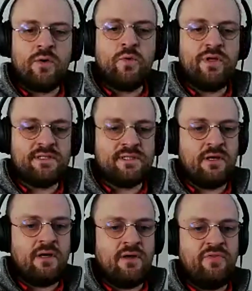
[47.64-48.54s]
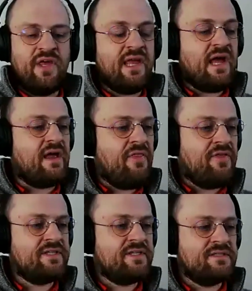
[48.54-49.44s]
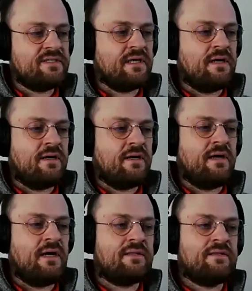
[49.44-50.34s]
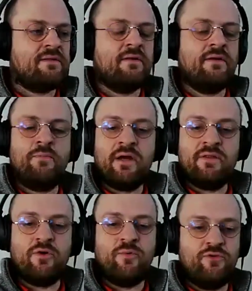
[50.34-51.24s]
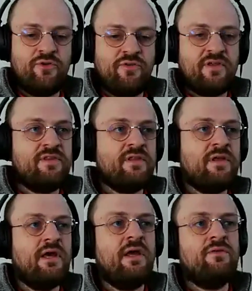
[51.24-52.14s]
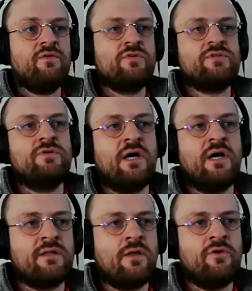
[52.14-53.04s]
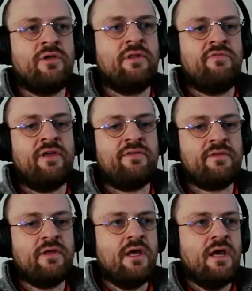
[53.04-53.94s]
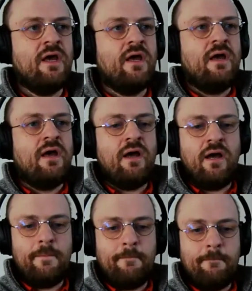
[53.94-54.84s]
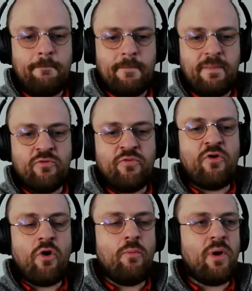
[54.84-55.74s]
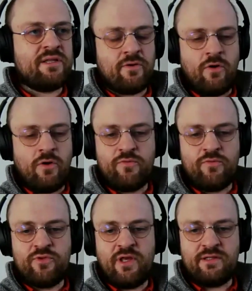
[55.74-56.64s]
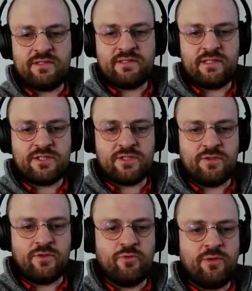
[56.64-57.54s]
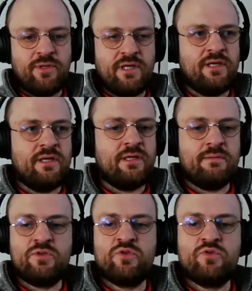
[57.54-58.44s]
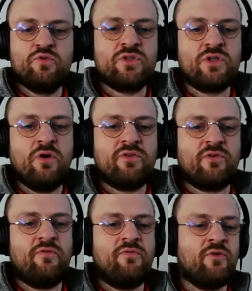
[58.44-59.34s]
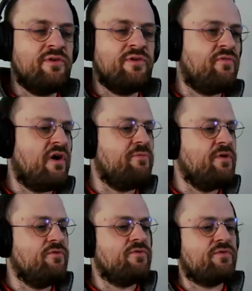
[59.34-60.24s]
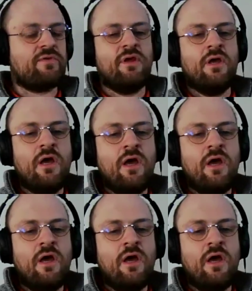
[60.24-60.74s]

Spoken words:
who is an AI ethicist at Paris Sorbonne University and also at Hugging Face. The format of today's session will be 2 slots of 45 minutes